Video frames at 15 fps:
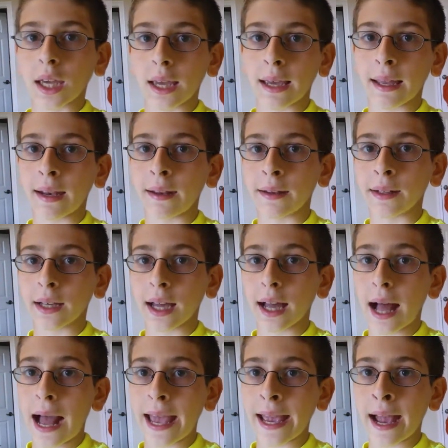and
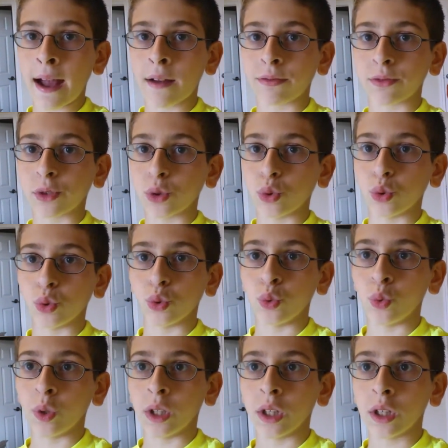I have
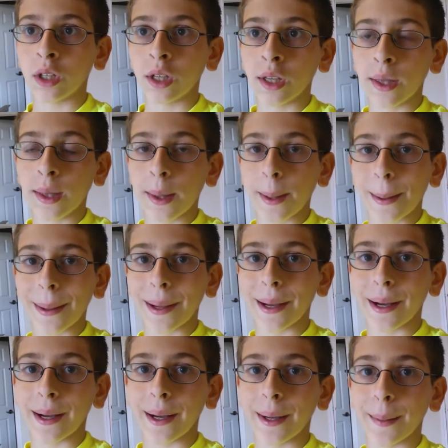to
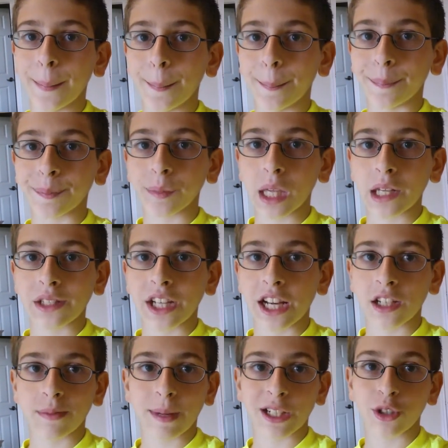um
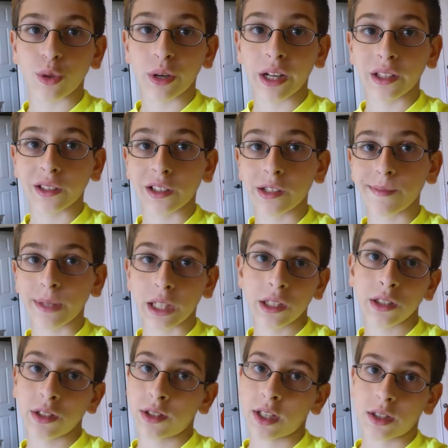change my trailer
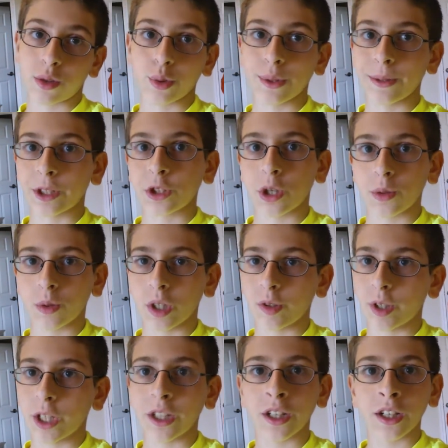because it says the Rubik's Card one
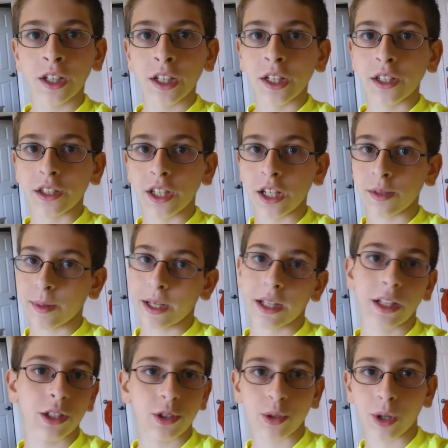oh one. Change my
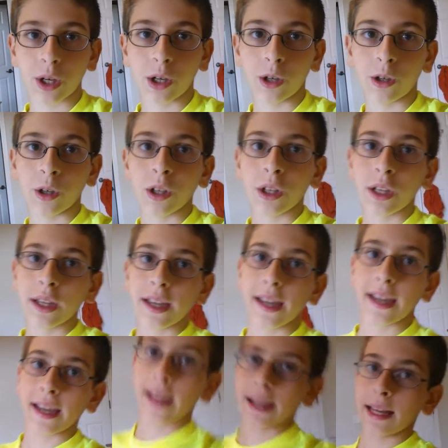intro,
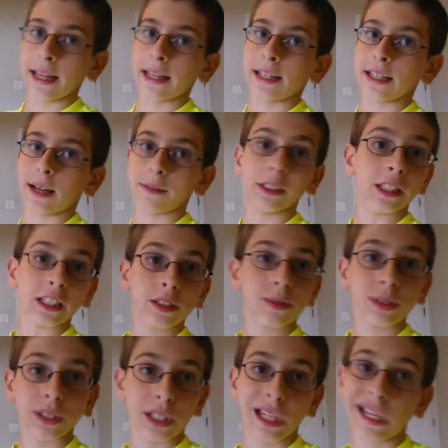and I mean that's
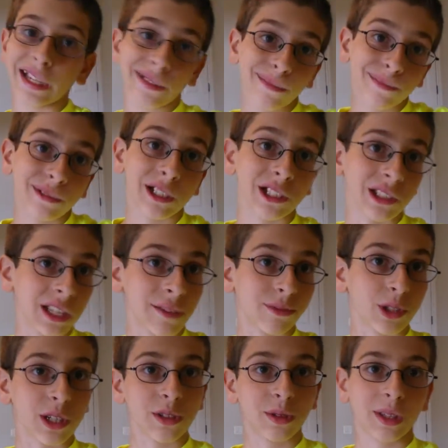really it. Because
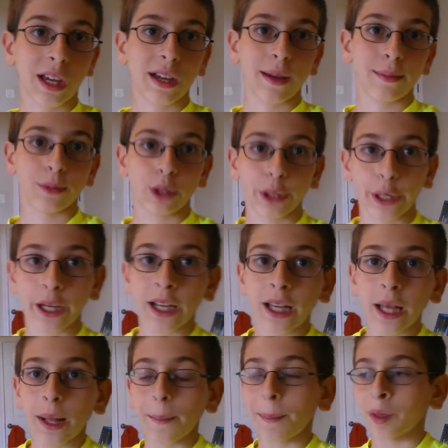after I do that, I'm good.
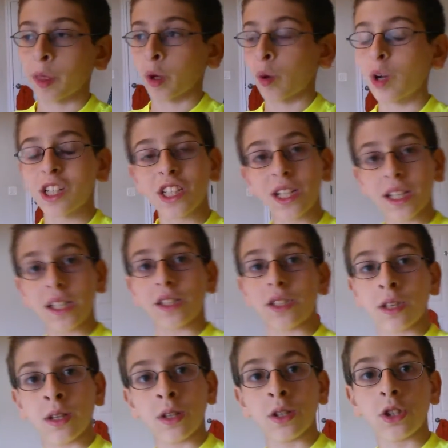But the question
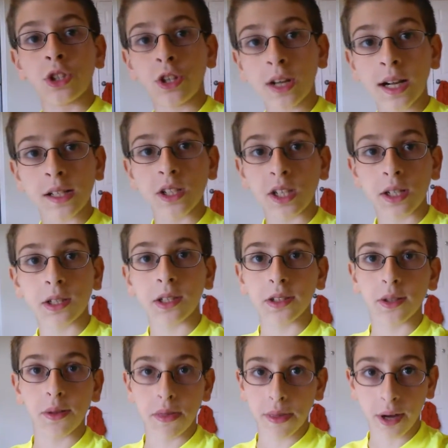is, should I change it
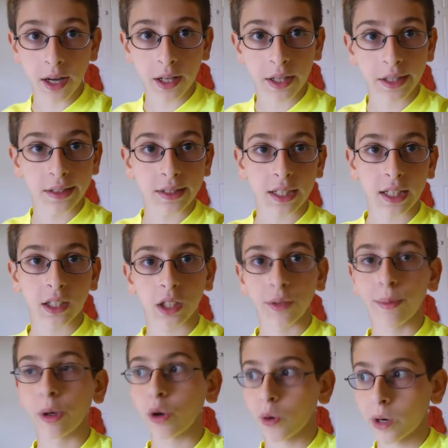to
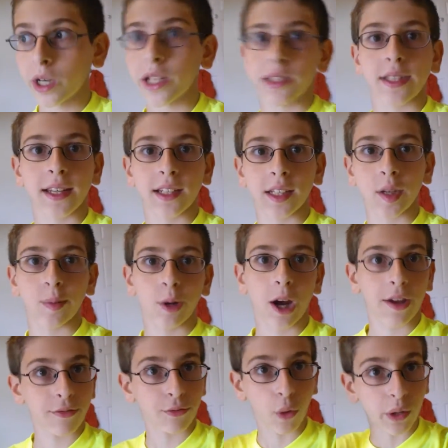TheInsaneCuber or TheInsaneCuber?
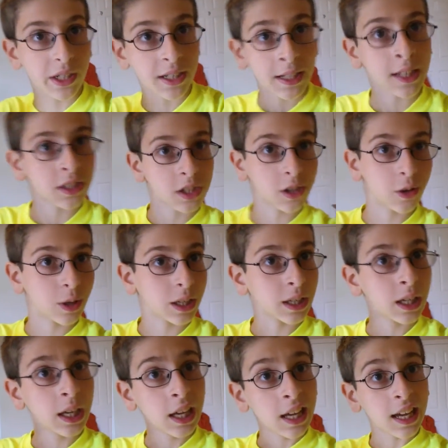I have fourteen days to do
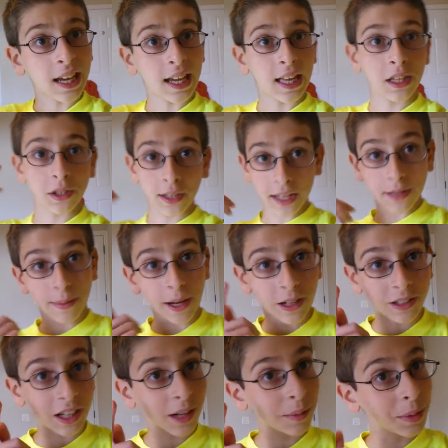it, and you guys
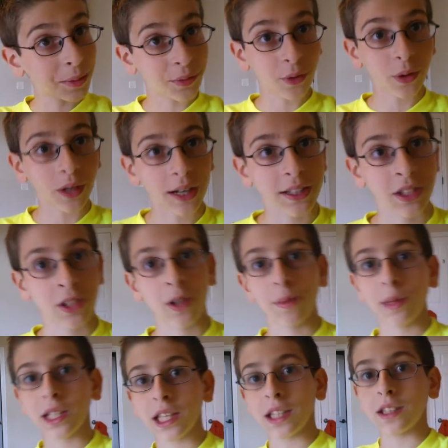better tell me before I
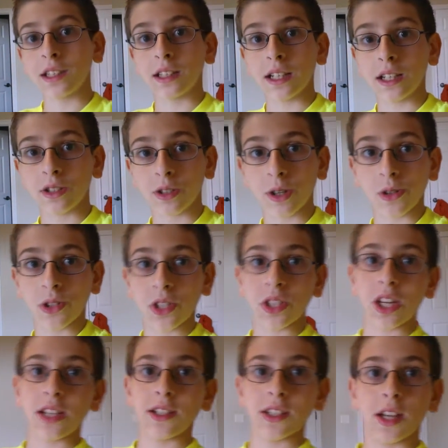start making the intros and
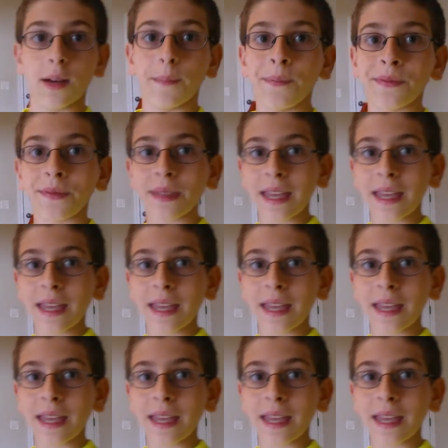changing them.